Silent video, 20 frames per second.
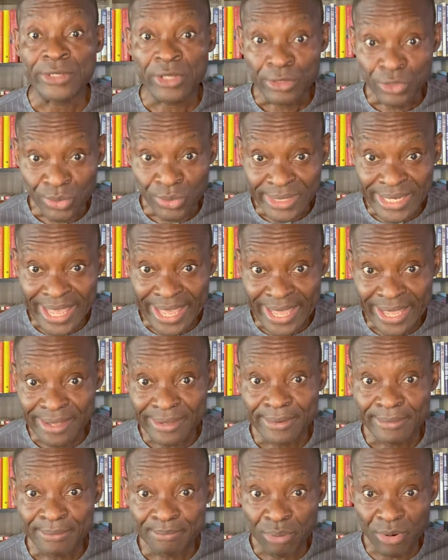Today,
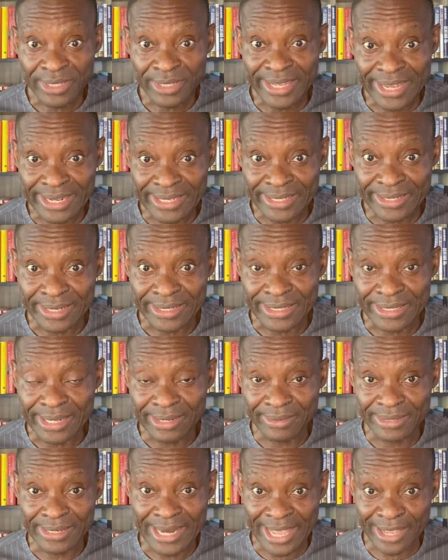podcasters
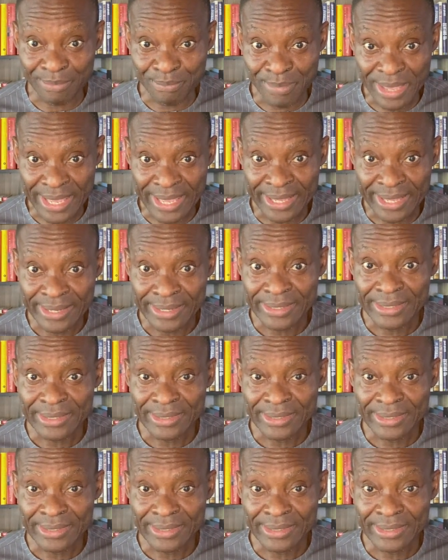like me,